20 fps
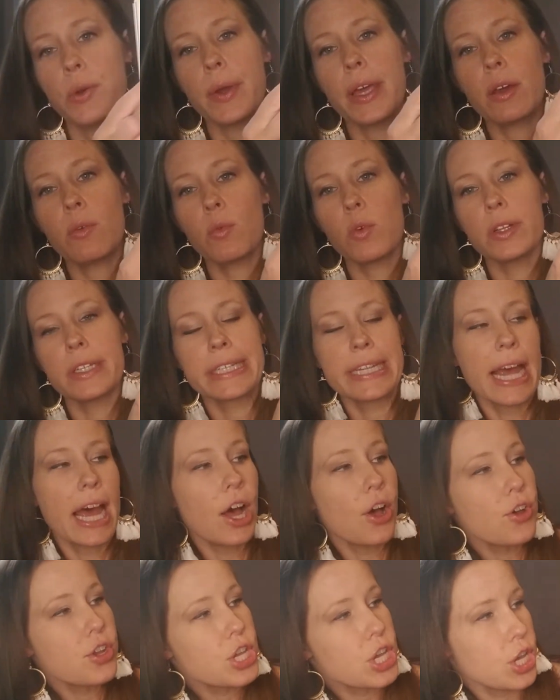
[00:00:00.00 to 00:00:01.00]
it will
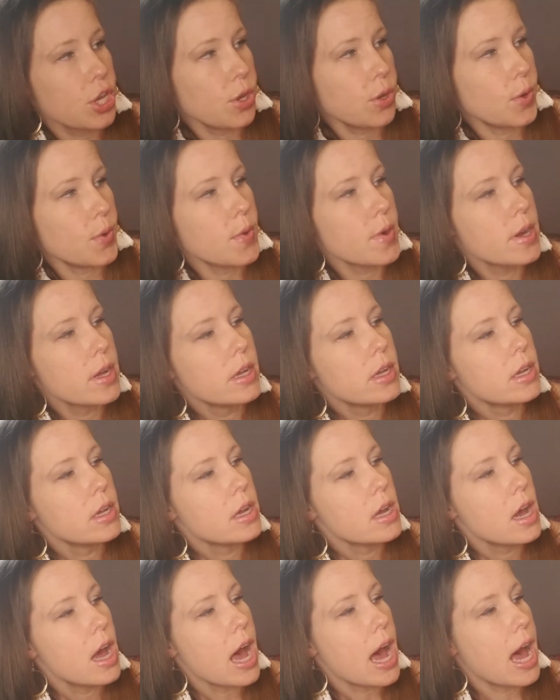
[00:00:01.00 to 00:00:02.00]
tell you
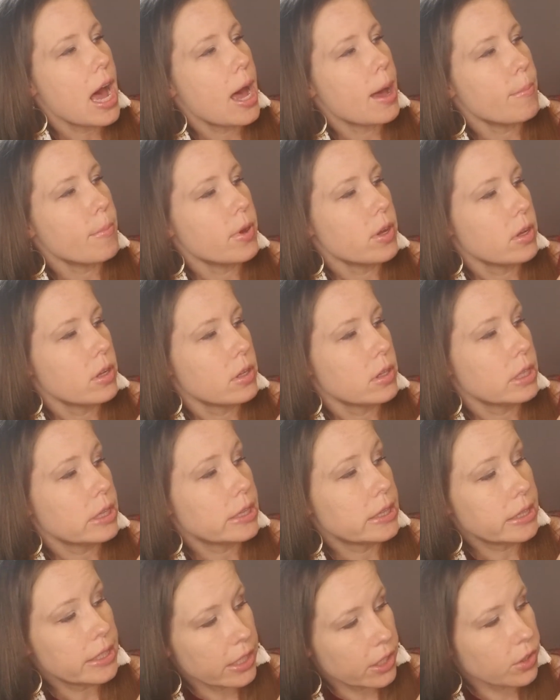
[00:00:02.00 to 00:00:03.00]

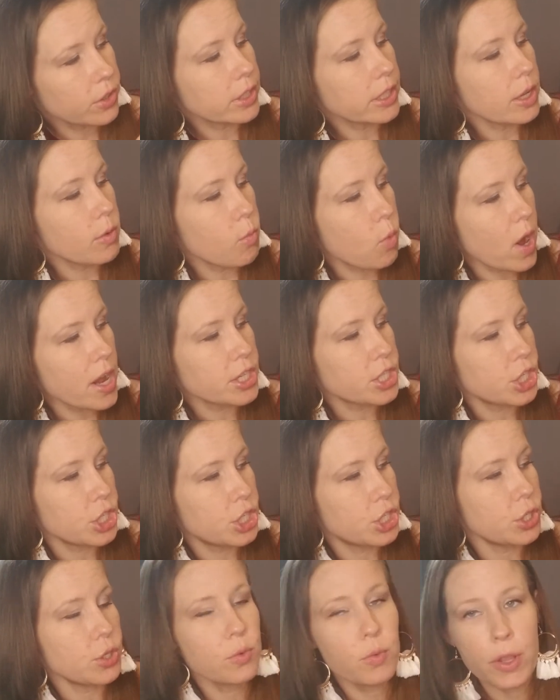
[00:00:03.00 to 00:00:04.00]
literally what to
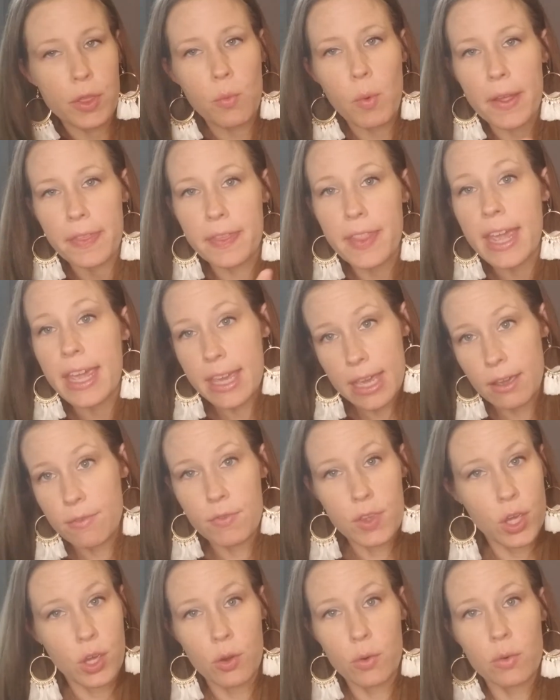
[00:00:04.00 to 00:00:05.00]
do with what they give
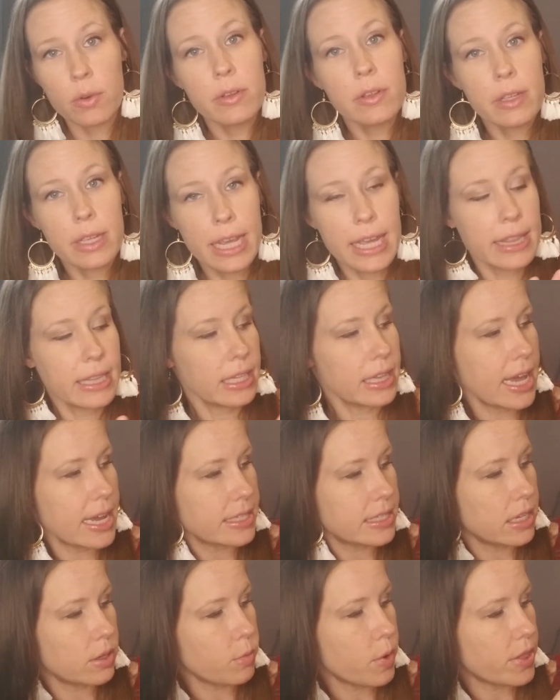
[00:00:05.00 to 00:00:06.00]
you in the
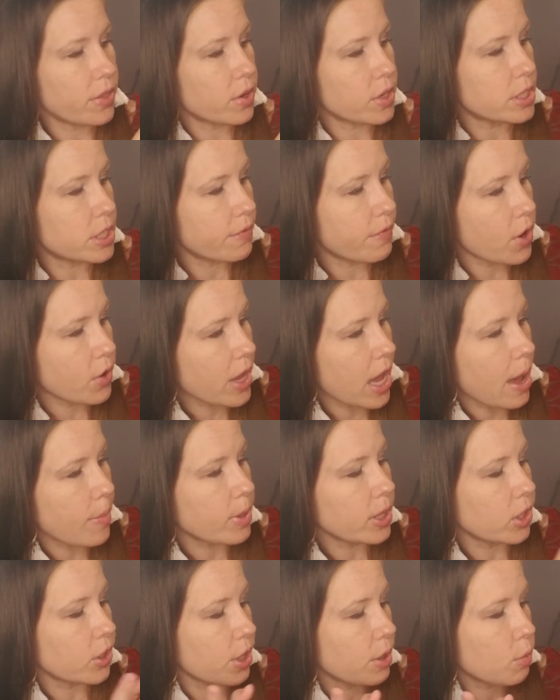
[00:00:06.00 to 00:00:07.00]
lesson, whether it's the
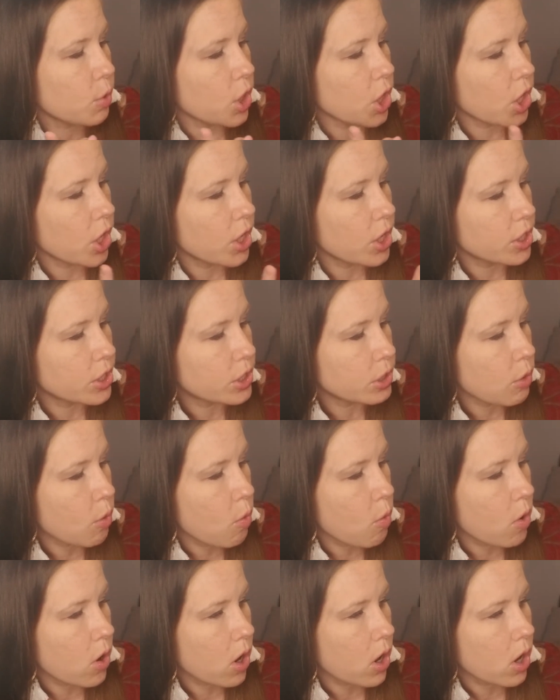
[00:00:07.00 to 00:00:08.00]
vocabulary words
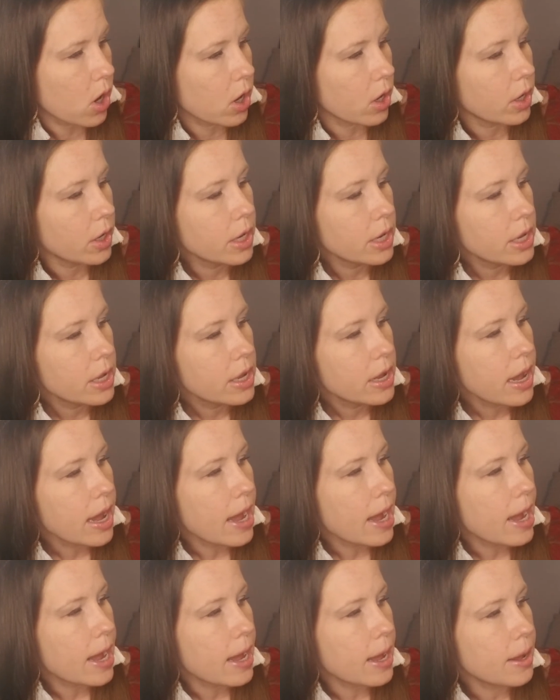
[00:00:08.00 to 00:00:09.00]
or,
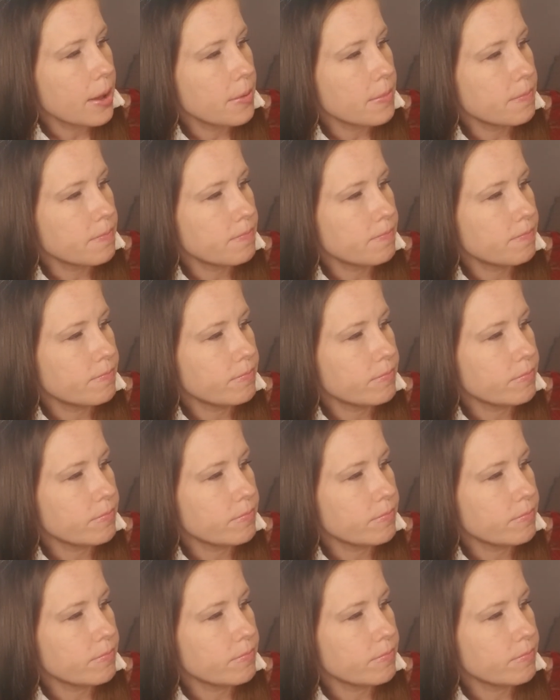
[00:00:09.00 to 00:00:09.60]
read